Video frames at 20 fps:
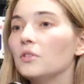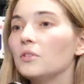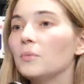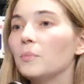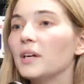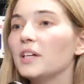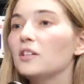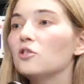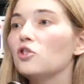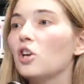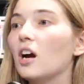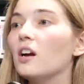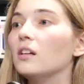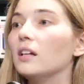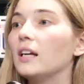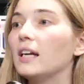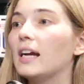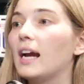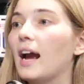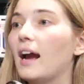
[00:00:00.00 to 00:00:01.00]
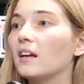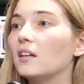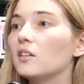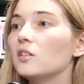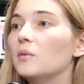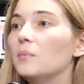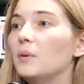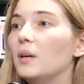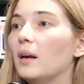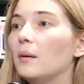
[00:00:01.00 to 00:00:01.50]
big juggling act
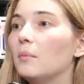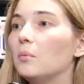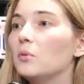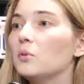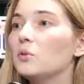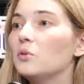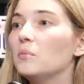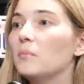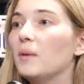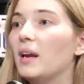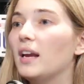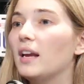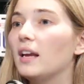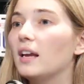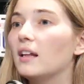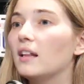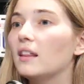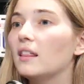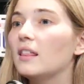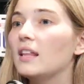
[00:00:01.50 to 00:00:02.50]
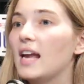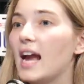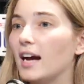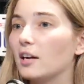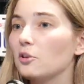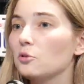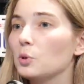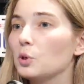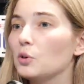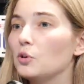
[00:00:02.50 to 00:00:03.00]
to be able to make it
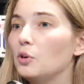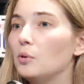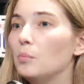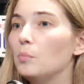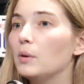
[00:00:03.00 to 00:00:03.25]
theatrical,